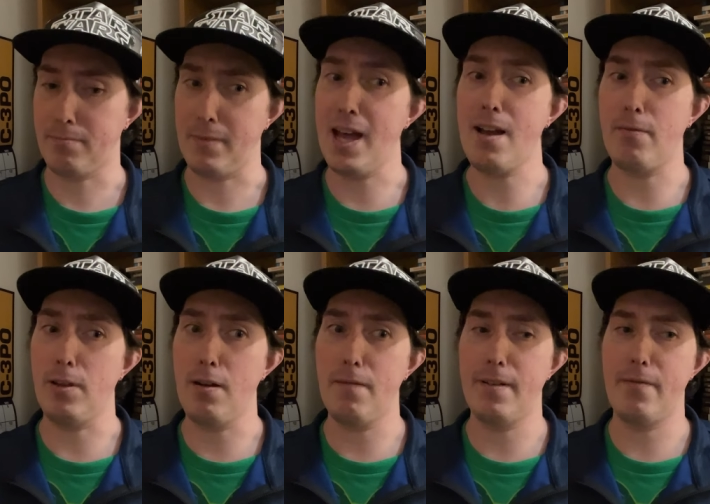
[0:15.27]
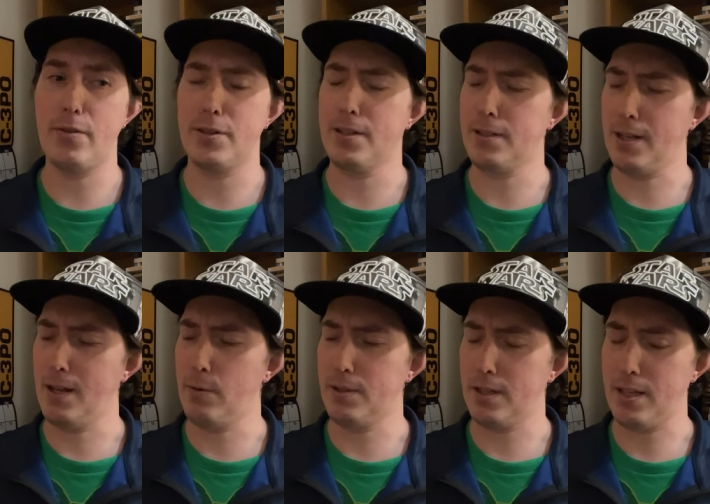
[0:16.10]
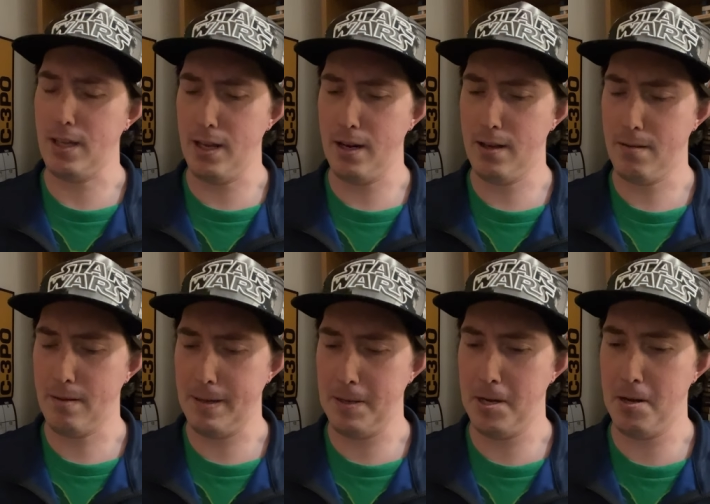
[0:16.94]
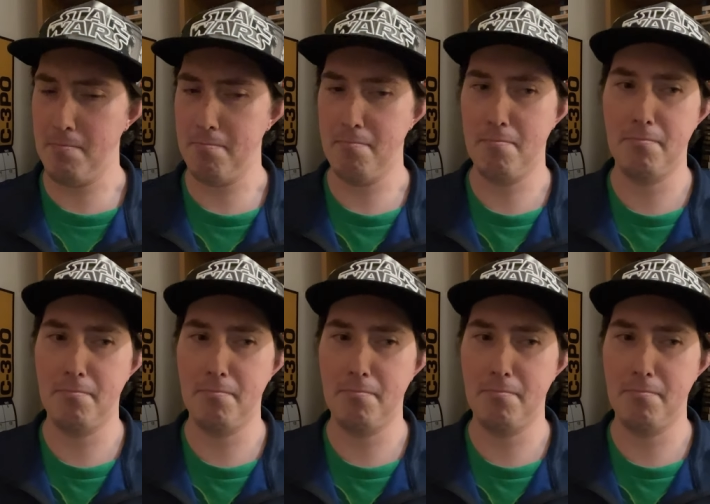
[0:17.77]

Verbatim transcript: I have loved ever since I was a kid. Um,